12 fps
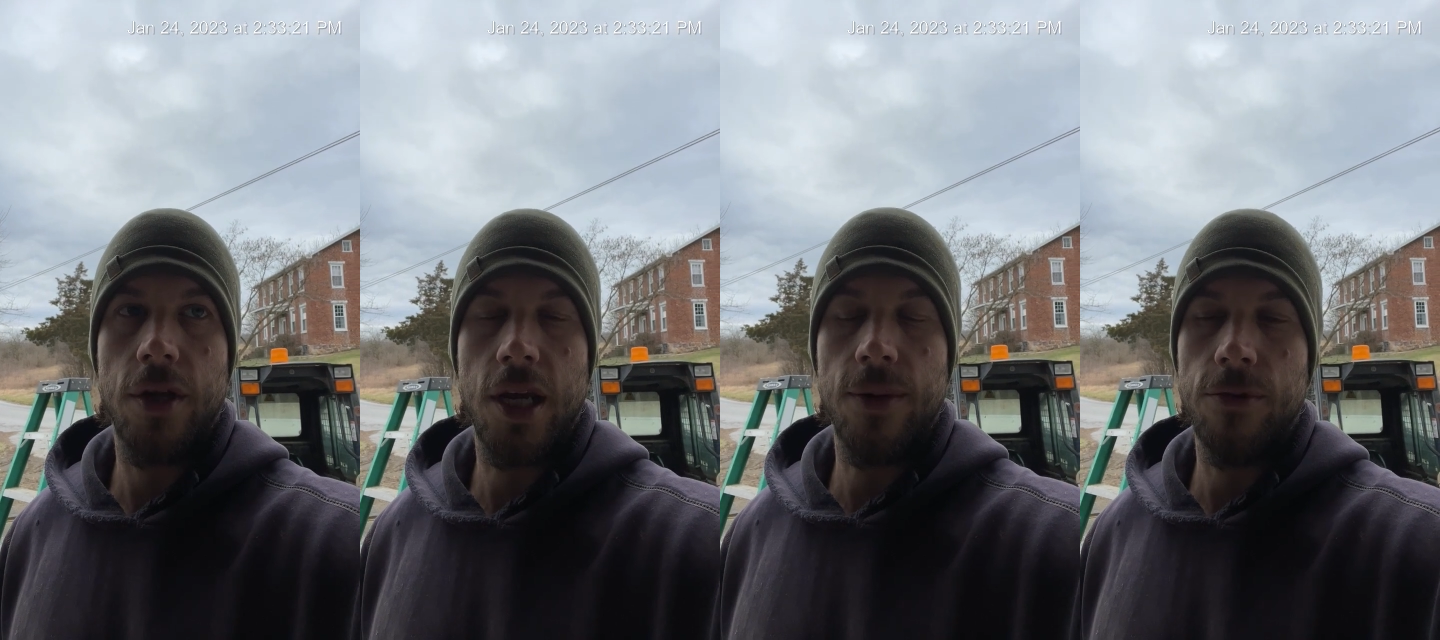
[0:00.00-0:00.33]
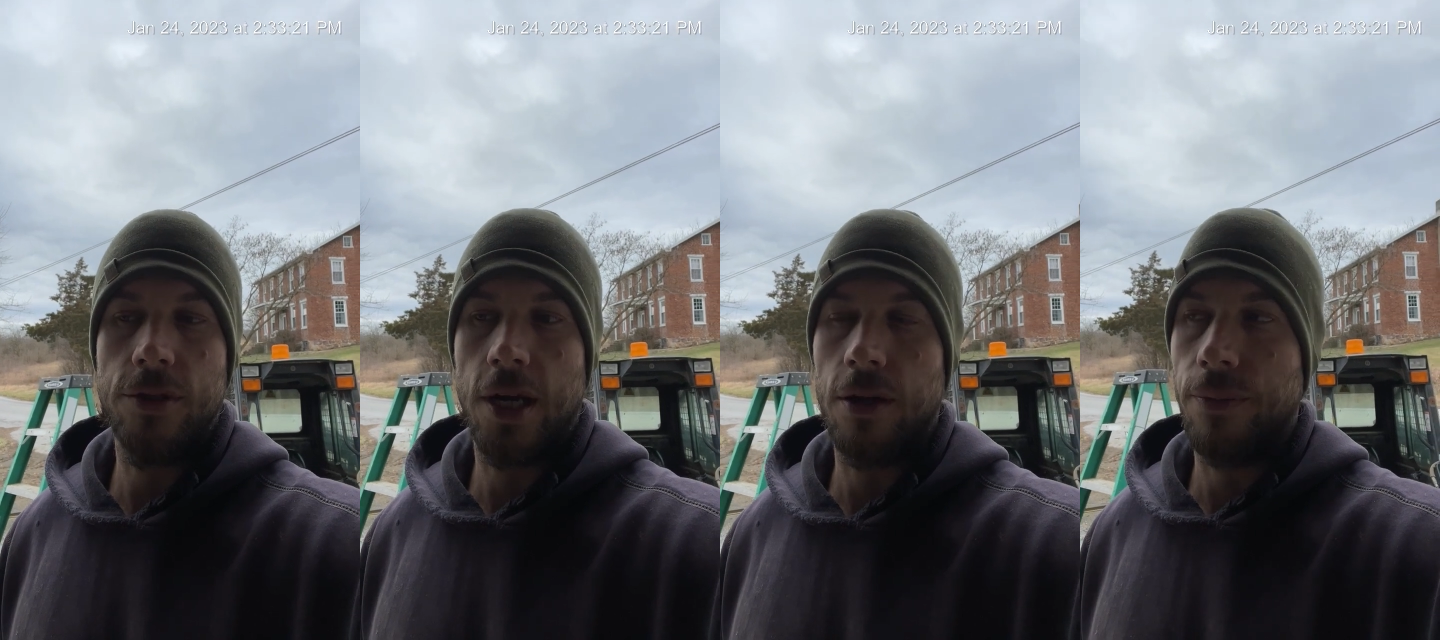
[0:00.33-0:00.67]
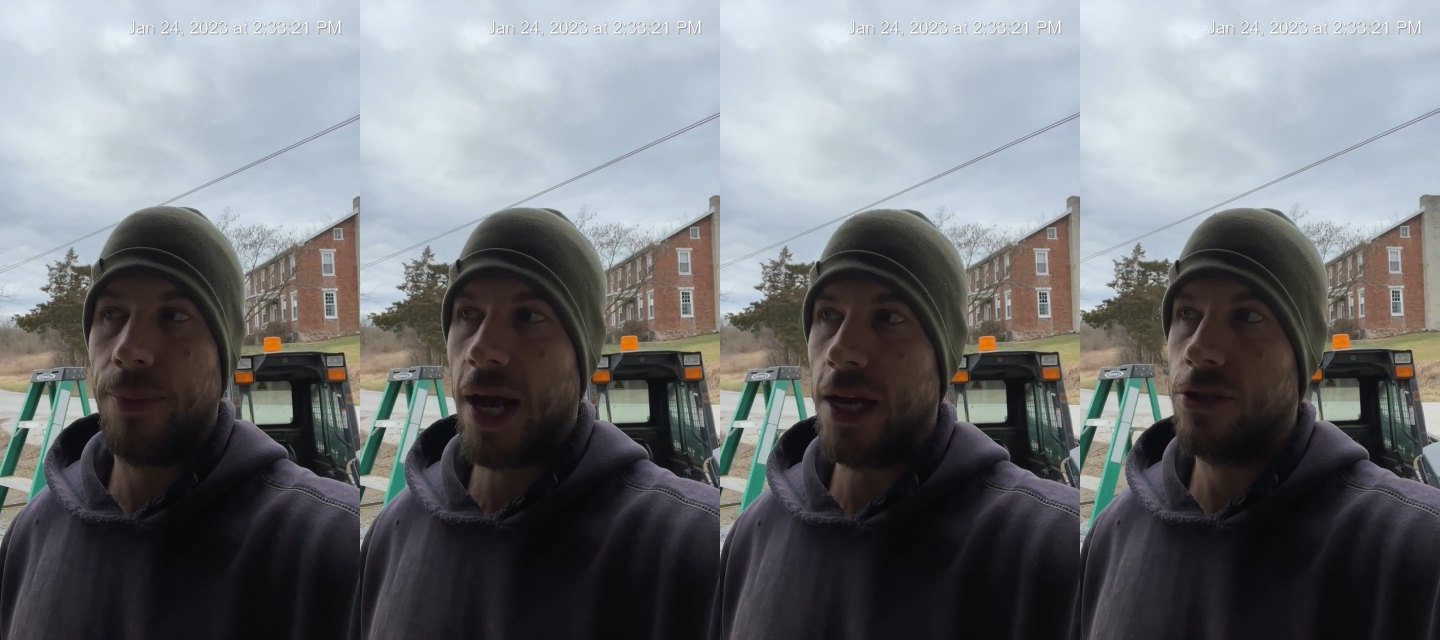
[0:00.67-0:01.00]
animals out on
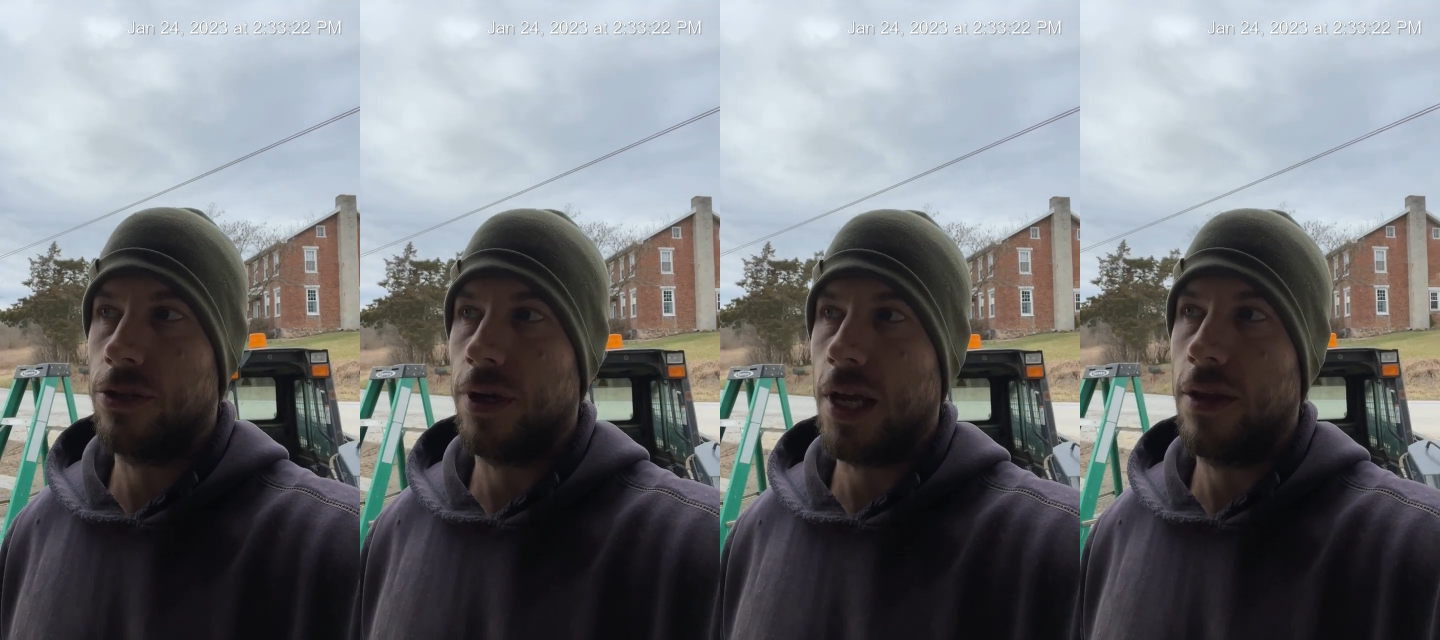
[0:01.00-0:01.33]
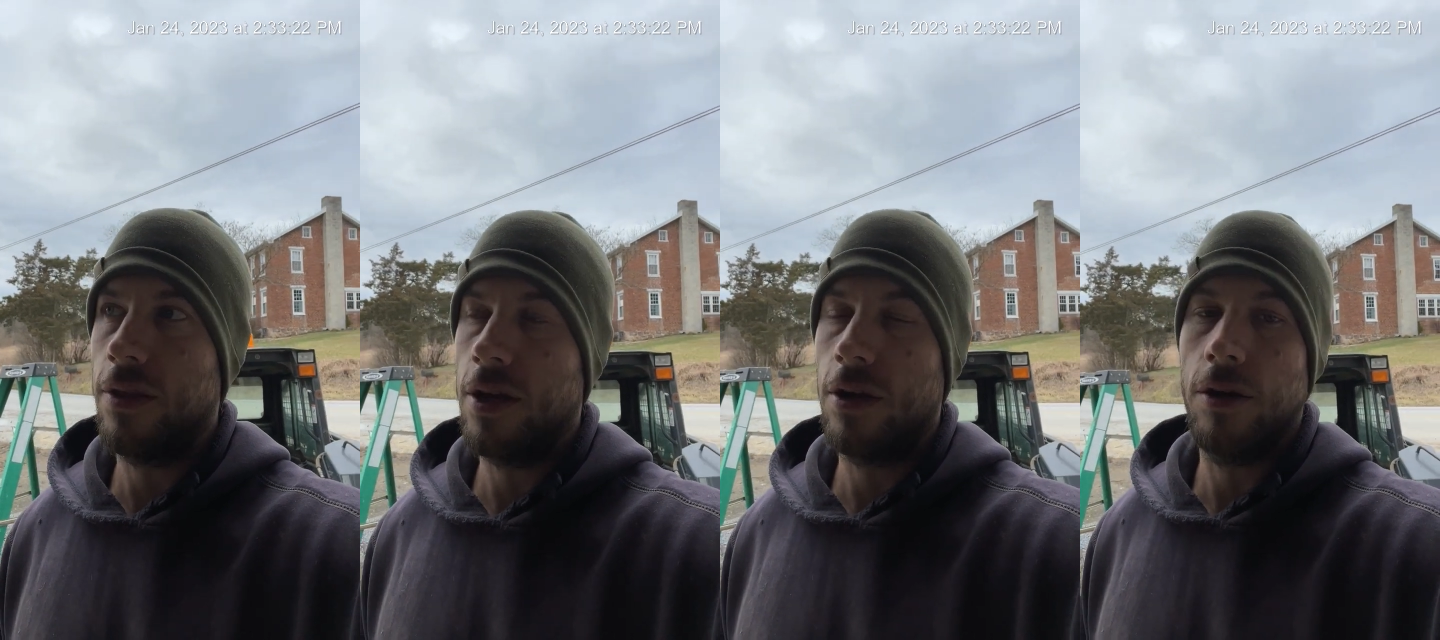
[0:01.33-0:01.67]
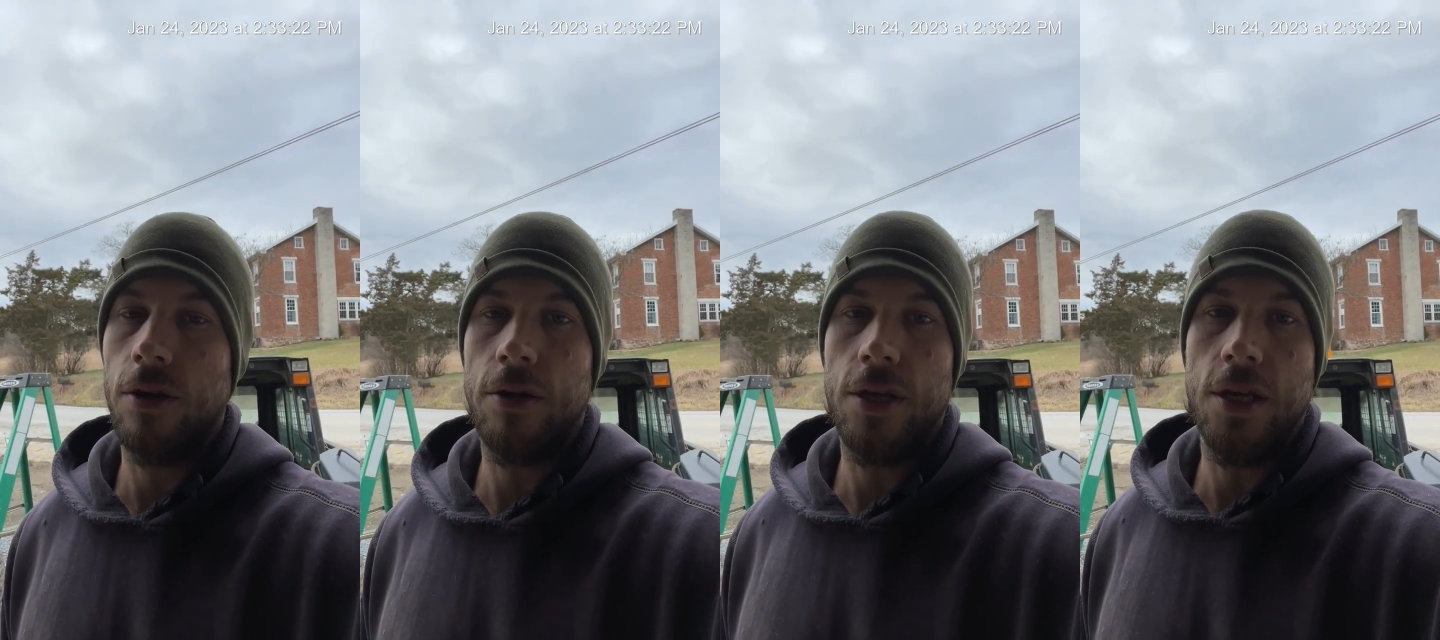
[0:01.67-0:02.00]
pasture and they are